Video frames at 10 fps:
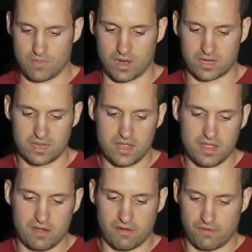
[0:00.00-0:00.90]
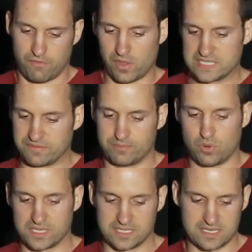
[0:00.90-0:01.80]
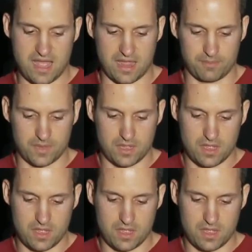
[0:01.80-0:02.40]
mark for all these different points in time.